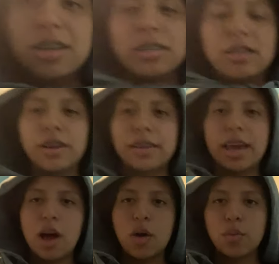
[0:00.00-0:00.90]
So
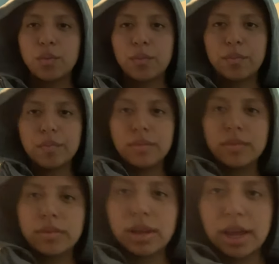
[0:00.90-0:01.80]
yeah,
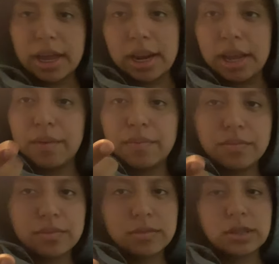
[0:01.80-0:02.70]
hit it
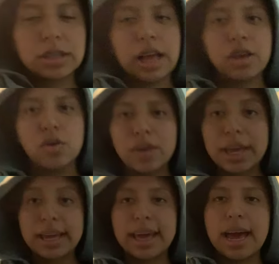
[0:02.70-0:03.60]
so that you
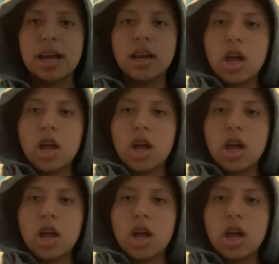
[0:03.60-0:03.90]
can get